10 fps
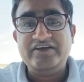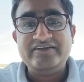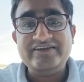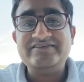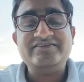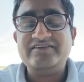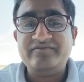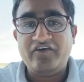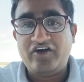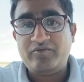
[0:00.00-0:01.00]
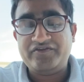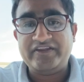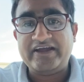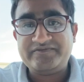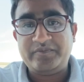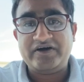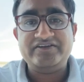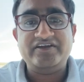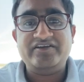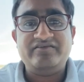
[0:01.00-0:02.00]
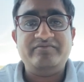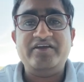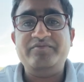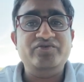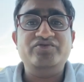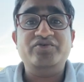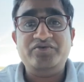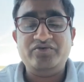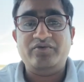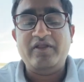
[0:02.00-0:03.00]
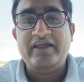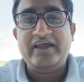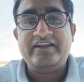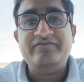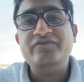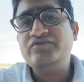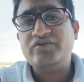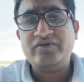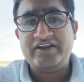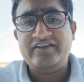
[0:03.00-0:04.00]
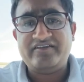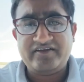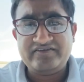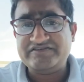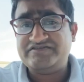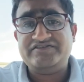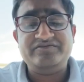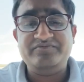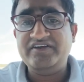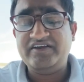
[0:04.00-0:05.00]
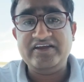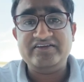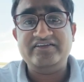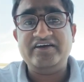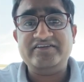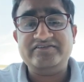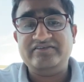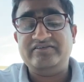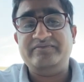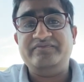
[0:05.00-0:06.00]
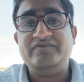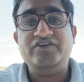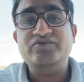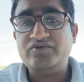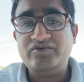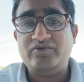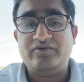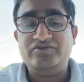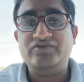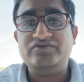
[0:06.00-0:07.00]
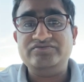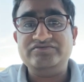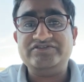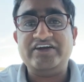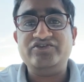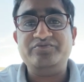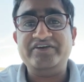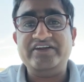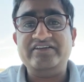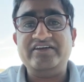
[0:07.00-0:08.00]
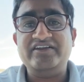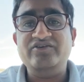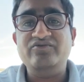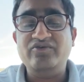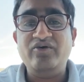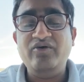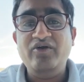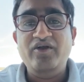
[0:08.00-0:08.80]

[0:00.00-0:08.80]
did not involve on that part, then maybe you don't know. And if you don't know anything, just be clear that you don't know. Don't try to pretend that you know